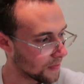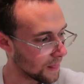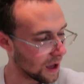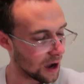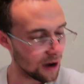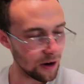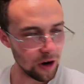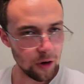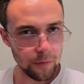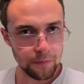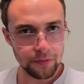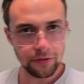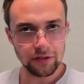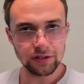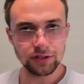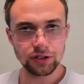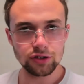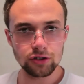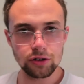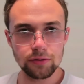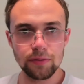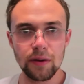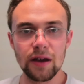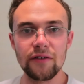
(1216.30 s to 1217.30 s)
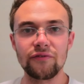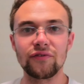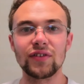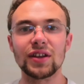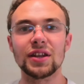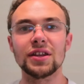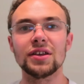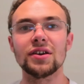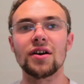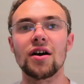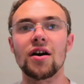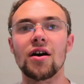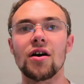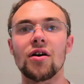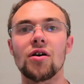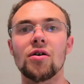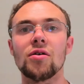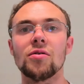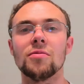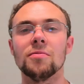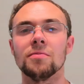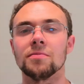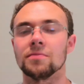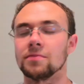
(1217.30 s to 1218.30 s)
I hope you enjoyed my
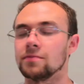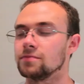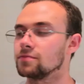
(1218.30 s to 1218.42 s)
video.